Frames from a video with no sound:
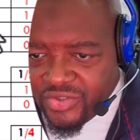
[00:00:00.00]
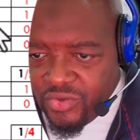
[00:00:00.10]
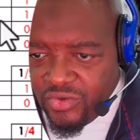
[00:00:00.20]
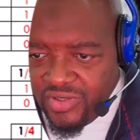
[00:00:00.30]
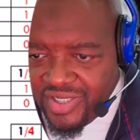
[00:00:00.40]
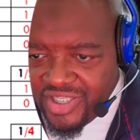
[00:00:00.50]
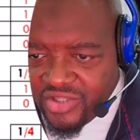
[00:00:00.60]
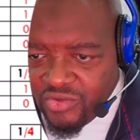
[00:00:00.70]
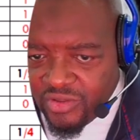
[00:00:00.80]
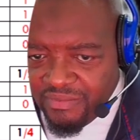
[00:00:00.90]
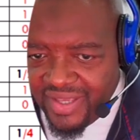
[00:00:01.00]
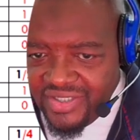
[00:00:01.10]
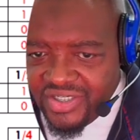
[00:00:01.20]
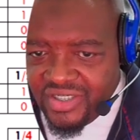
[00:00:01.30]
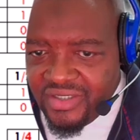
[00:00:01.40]
role, he did not
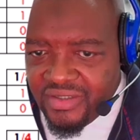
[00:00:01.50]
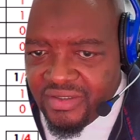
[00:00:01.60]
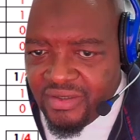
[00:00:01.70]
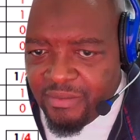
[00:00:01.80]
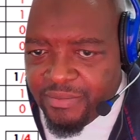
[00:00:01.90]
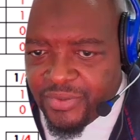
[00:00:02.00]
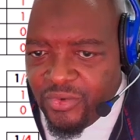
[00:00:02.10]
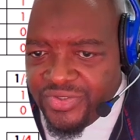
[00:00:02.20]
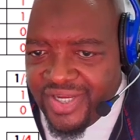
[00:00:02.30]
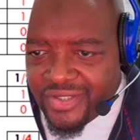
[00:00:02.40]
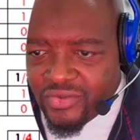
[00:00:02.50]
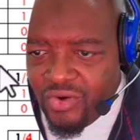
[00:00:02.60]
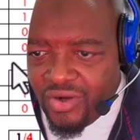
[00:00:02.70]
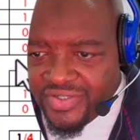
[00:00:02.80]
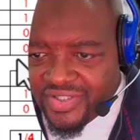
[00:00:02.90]
mention, project
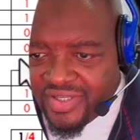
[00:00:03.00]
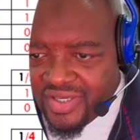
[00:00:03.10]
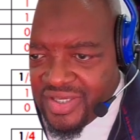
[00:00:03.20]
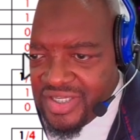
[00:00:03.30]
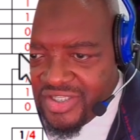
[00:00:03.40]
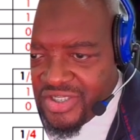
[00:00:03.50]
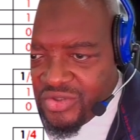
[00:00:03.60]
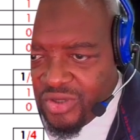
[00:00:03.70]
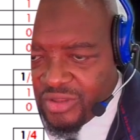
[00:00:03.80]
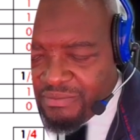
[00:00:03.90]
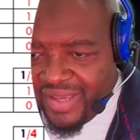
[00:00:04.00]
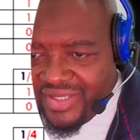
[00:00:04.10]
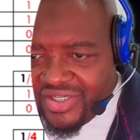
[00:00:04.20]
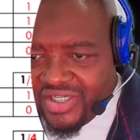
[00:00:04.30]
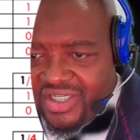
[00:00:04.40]
cost, he did not
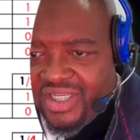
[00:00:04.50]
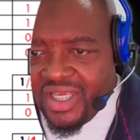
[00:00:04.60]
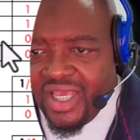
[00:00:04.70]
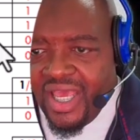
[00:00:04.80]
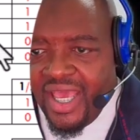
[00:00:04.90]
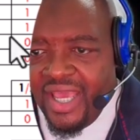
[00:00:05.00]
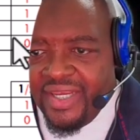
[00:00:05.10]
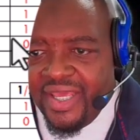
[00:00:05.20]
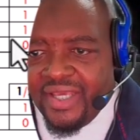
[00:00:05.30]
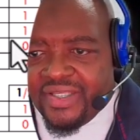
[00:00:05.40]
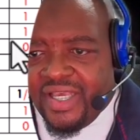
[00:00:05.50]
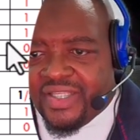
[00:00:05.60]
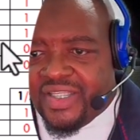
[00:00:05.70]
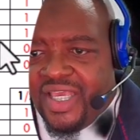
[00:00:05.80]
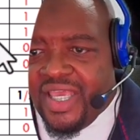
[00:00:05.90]
mention. And as I
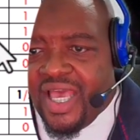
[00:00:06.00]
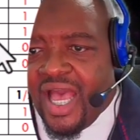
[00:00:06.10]
say,